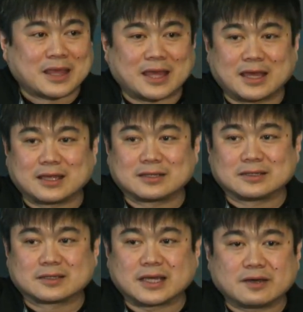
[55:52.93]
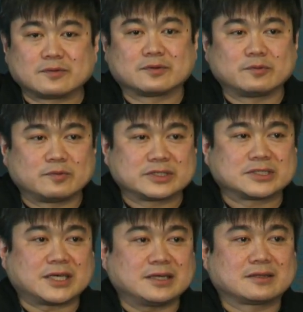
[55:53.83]
And that would
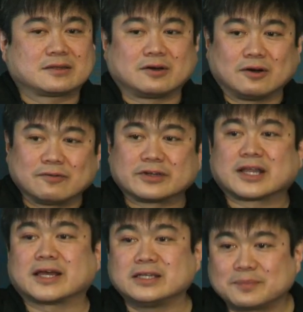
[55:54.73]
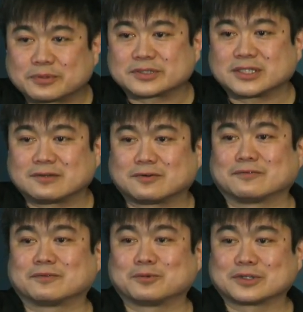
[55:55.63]
take the over 90% of
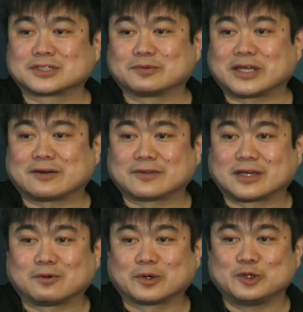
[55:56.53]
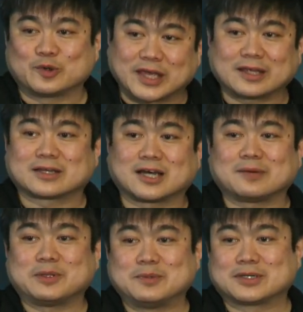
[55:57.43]
orphan works that we have now, where you can't
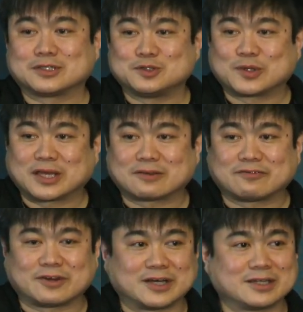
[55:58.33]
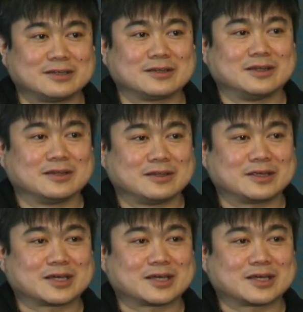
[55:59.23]
copy because you can't find the